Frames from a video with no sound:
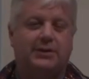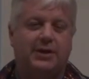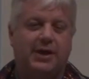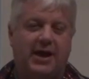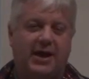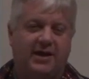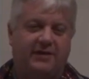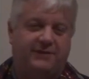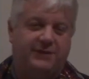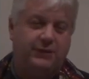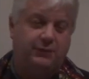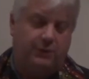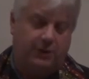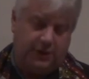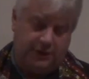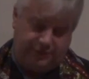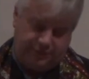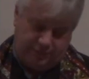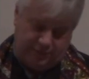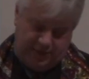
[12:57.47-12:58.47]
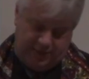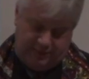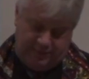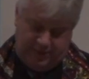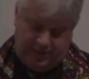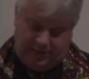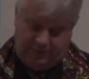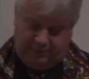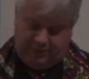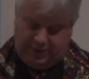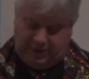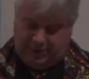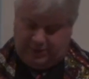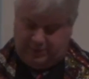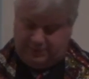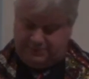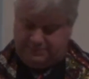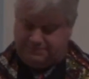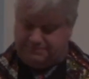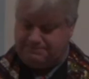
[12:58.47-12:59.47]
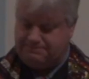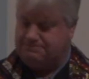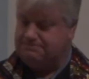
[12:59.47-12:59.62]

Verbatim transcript: and if you want to join me, well,